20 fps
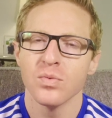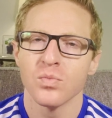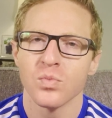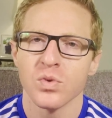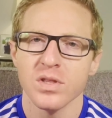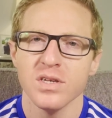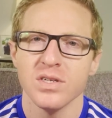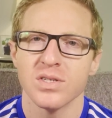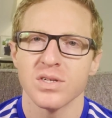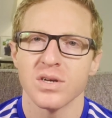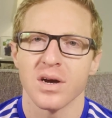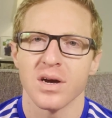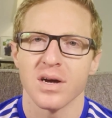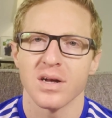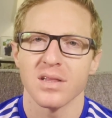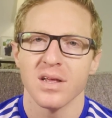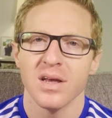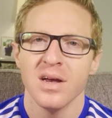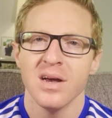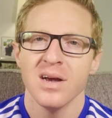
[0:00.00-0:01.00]
and Ridley
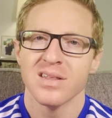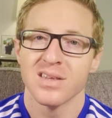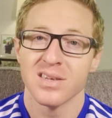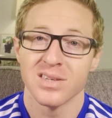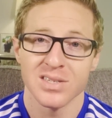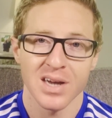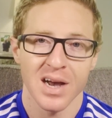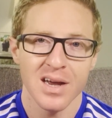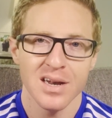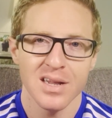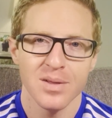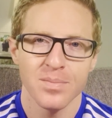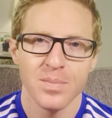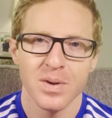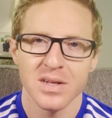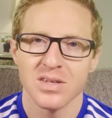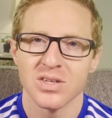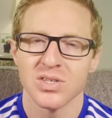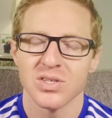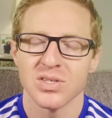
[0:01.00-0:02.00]
Scott decided to
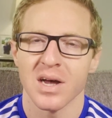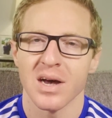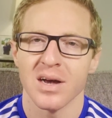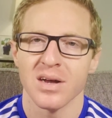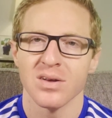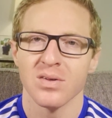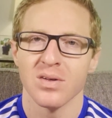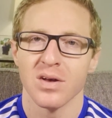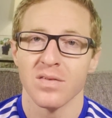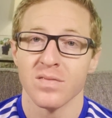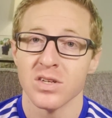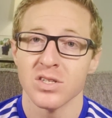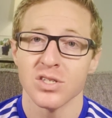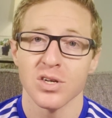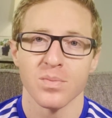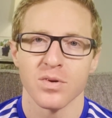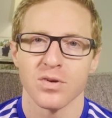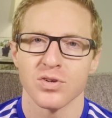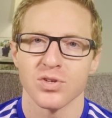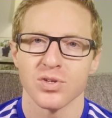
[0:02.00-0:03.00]
make the style of this
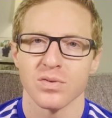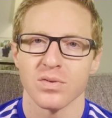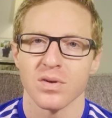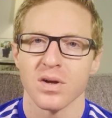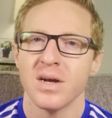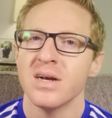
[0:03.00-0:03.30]
commercial